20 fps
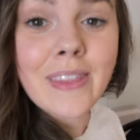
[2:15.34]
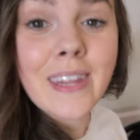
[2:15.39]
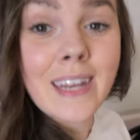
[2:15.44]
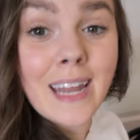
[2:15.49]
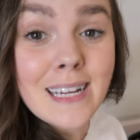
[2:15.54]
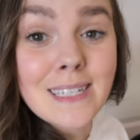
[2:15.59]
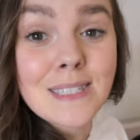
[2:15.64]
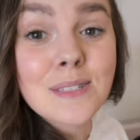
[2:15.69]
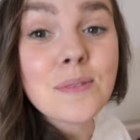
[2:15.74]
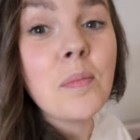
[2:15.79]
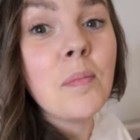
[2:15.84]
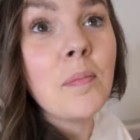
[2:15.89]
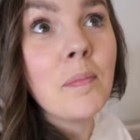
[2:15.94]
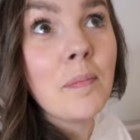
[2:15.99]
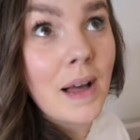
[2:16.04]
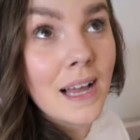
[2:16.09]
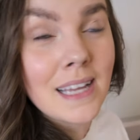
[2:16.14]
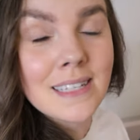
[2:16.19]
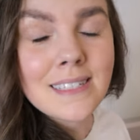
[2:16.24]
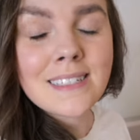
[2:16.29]
The next
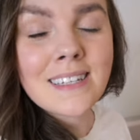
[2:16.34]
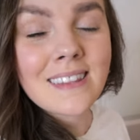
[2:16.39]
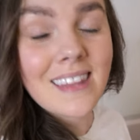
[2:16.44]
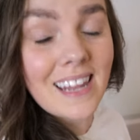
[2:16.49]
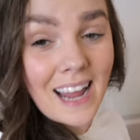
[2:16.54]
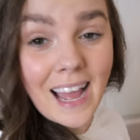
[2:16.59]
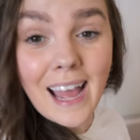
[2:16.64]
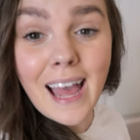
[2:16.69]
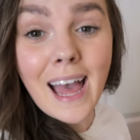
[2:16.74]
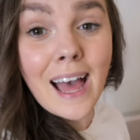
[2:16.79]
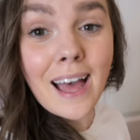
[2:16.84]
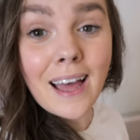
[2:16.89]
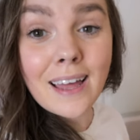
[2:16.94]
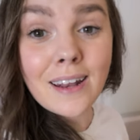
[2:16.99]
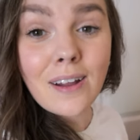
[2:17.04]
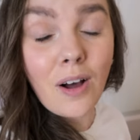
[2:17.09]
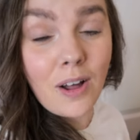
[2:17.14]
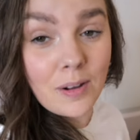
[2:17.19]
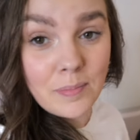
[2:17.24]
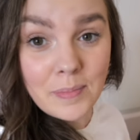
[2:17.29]
must that I
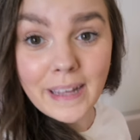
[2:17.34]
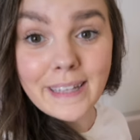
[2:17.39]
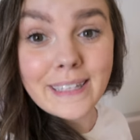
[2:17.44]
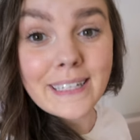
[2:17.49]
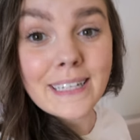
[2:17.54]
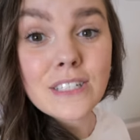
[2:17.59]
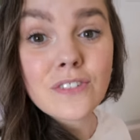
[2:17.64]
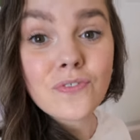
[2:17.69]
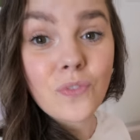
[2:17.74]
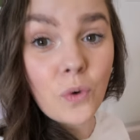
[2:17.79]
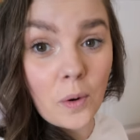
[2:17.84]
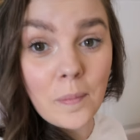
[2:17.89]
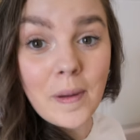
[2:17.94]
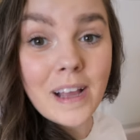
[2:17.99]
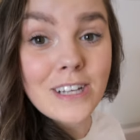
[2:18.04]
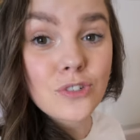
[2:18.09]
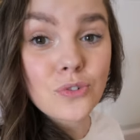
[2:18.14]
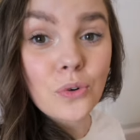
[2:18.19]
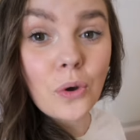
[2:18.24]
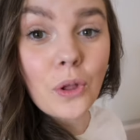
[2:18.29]
had on my list for
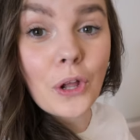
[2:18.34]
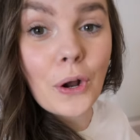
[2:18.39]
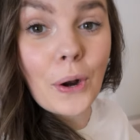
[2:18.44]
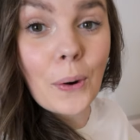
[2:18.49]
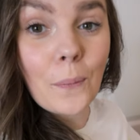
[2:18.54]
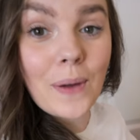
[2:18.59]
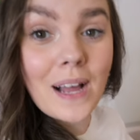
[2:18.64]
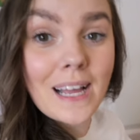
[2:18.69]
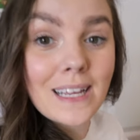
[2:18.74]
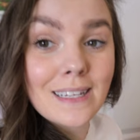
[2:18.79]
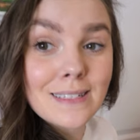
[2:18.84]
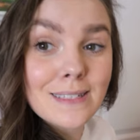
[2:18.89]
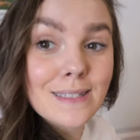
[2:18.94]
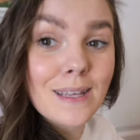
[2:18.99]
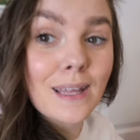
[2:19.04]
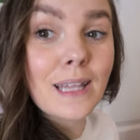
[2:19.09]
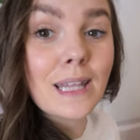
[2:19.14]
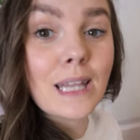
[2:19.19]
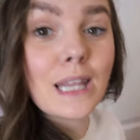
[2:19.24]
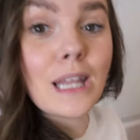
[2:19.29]
my stroller was
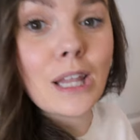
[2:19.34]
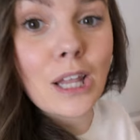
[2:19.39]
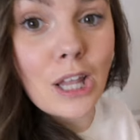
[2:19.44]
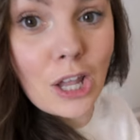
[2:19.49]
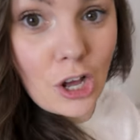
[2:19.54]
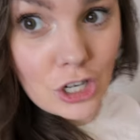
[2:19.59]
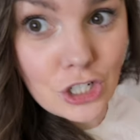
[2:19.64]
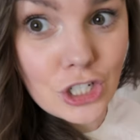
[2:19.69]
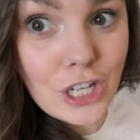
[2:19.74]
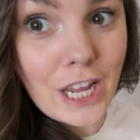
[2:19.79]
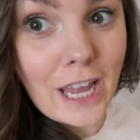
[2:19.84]
large